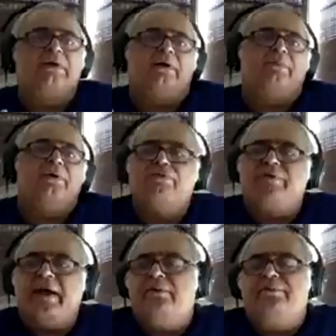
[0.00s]
I mean, you
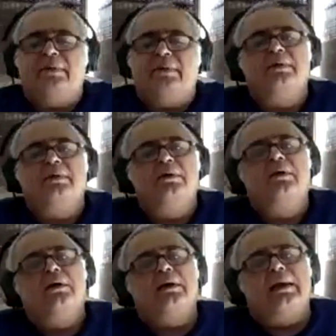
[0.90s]
find people
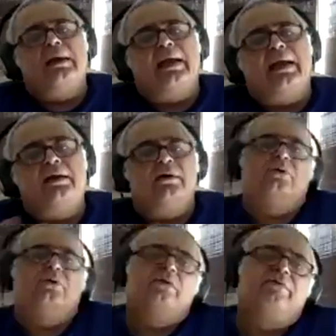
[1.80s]
aligned
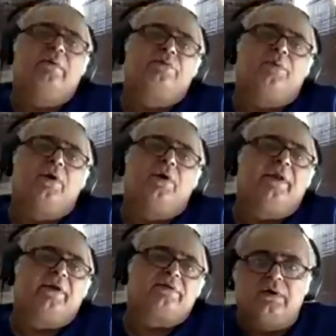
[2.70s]
to the film's
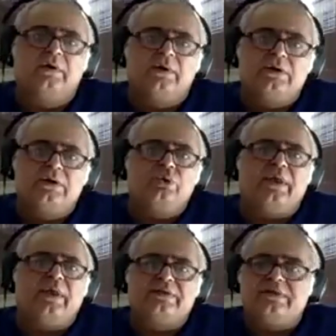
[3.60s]
politics. Two
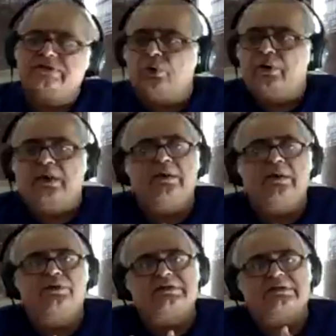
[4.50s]
things, the story
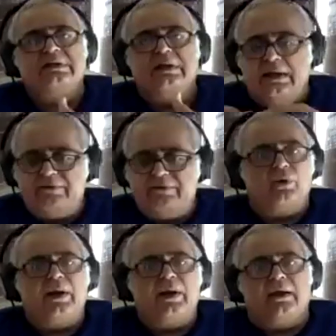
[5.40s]
just, even
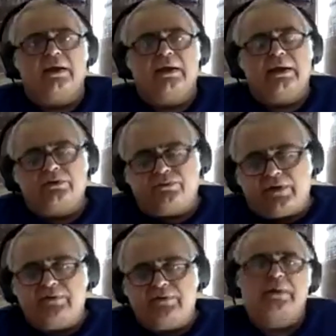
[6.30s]
today, is
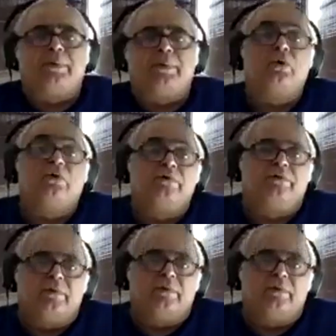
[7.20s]
very, very proud of the film.